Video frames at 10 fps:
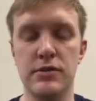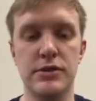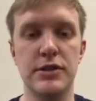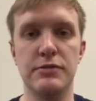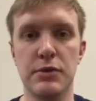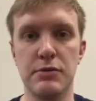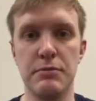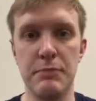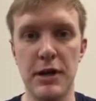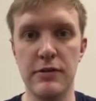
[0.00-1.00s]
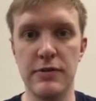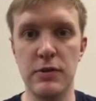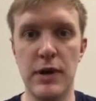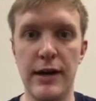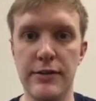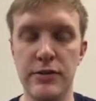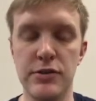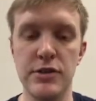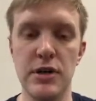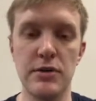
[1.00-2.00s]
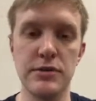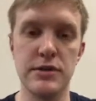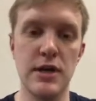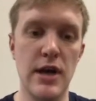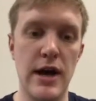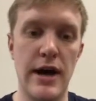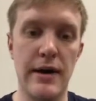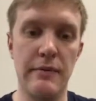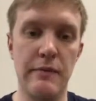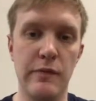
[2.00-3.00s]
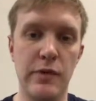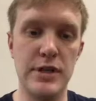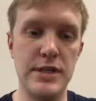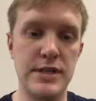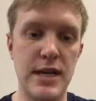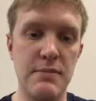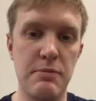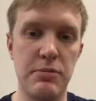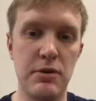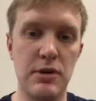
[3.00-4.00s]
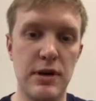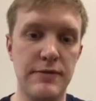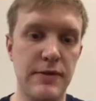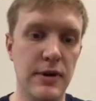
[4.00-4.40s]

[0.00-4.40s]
She's worked with Michael for a while, so she knows what capable of.